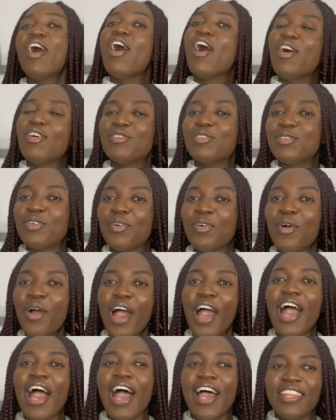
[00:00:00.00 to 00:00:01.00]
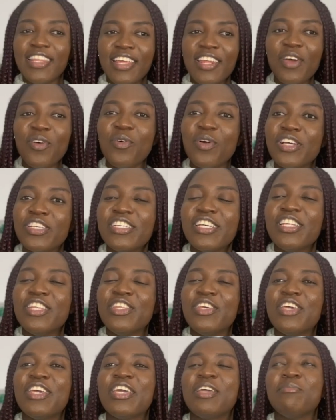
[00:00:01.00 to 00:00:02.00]
Also, another question
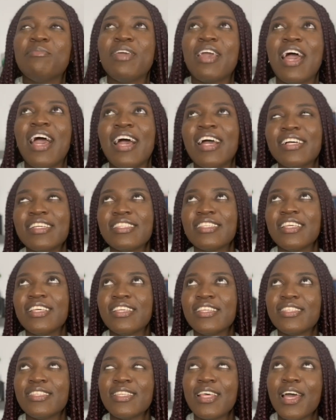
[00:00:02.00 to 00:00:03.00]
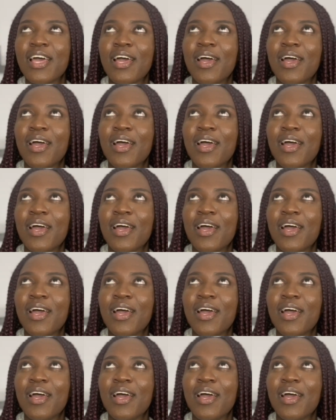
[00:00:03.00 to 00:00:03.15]
you can be asked is,